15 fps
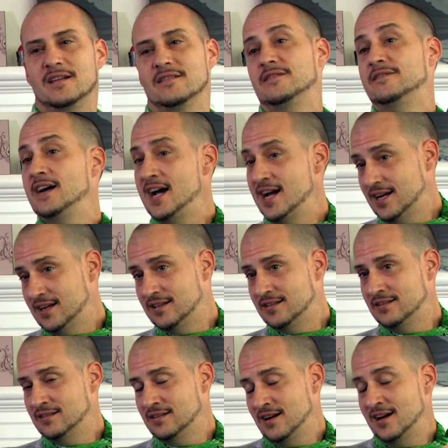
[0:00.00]
In
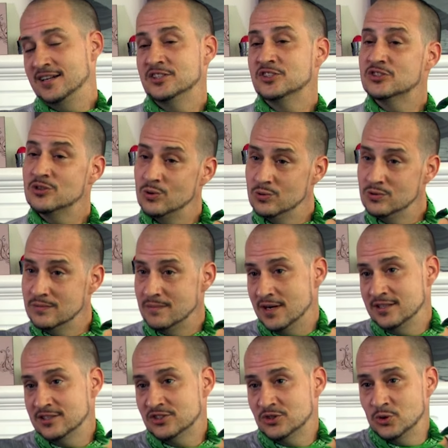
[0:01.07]
fact, I sold
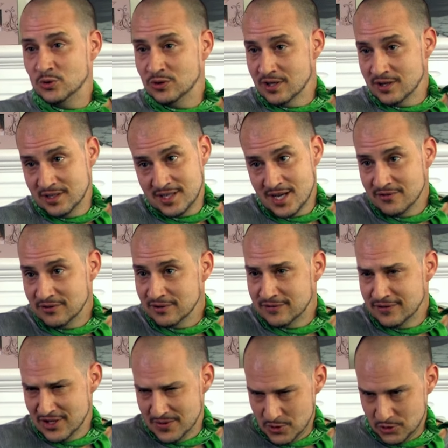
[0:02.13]
my soul to the devil
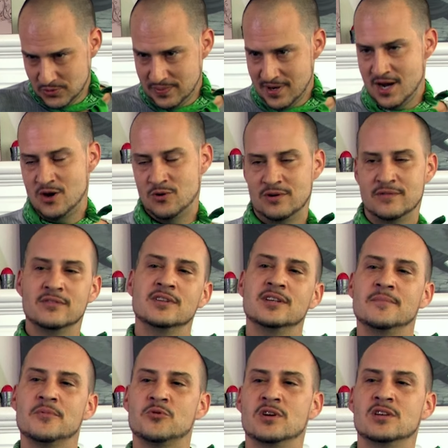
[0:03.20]
for the most powerful
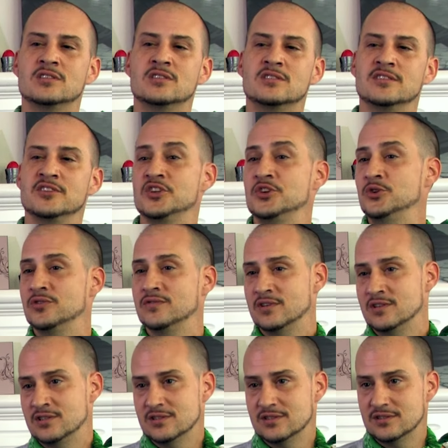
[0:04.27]
hip thrusts in the
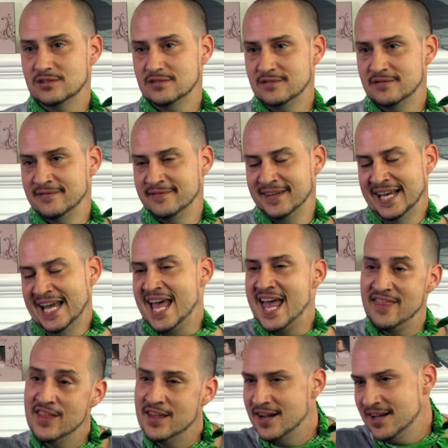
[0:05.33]
universe.
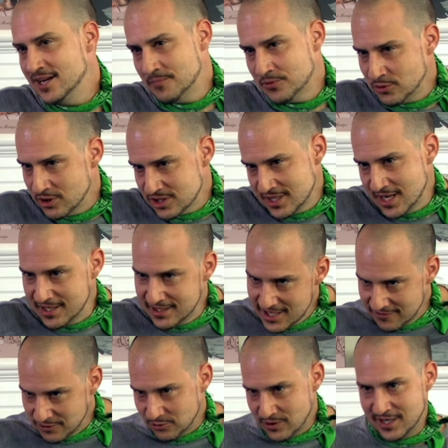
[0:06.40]
And then I hip thrust that
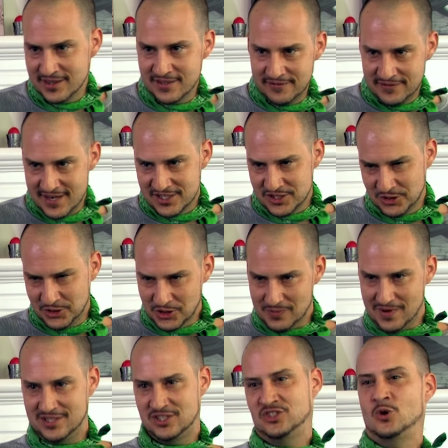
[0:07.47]
devil right in the face and
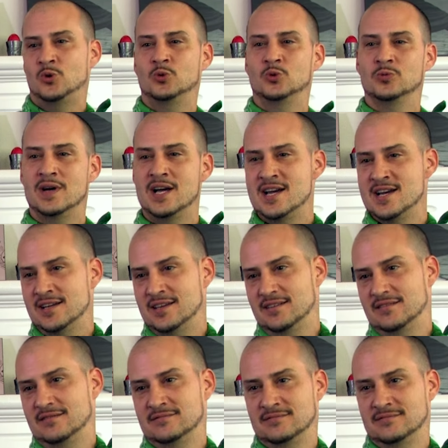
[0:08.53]
took my soul back.